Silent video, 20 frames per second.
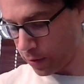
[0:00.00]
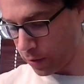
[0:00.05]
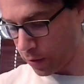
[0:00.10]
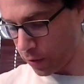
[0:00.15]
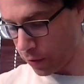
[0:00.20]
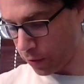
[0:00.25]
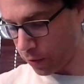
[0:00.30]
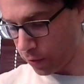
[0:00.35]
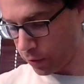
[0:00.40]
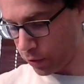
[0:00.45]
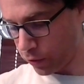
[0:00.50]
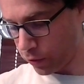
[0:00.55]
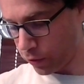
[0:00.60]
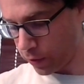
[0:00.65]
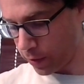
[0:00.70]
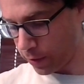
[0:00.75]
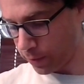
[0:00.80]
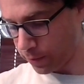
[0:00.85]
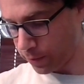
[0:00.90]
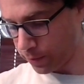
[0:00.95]
3rd
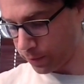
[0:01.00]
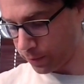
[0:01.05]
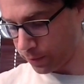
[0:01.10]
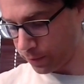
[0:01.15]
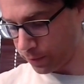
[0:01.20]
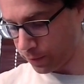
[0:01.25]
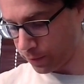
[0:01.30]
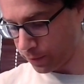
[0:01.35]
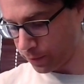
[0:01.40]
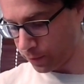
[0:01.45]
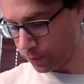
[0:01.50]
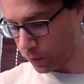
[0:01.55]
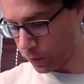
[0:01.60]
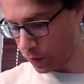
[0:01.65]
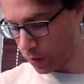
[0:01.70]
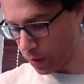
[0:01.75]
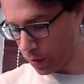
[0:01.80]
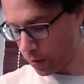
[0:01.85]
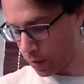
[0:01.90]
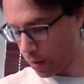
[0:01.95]
string,
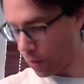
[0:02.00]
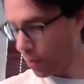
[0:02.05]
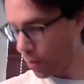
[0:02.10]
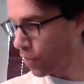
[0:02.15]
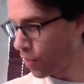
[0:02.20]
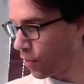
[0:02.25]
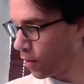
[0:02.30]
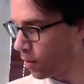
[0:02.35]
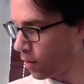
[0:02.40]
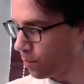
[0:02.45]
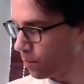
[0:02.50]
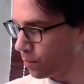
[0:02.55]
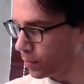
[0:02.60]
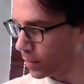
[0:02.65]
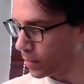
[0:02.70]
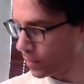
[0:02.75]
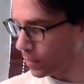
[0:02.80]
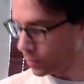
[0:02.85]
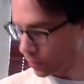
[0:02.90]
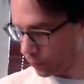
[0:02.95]
then the thumb
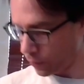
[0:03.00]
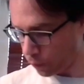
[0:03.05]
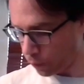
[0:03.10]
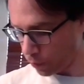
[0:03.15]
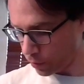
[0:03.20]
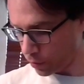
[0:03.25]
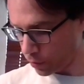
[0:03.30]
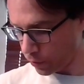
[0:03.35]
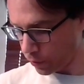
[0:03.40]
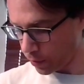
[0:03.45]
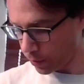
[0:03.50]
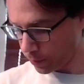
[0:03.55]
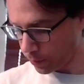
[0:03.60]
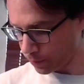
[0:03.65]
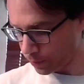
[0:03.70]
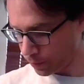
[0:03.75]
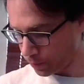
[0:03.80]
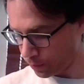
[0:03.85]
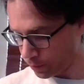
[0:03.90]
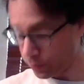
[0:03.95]
plays the 4th
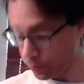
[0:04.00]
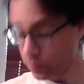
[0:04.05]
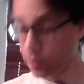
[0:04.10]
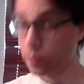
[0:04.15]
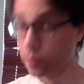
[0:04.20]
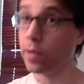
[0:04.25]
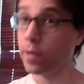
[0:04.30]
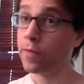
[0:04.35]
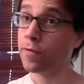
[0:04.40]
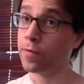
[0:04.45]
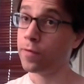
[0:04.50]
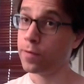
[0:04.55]
string, so we have,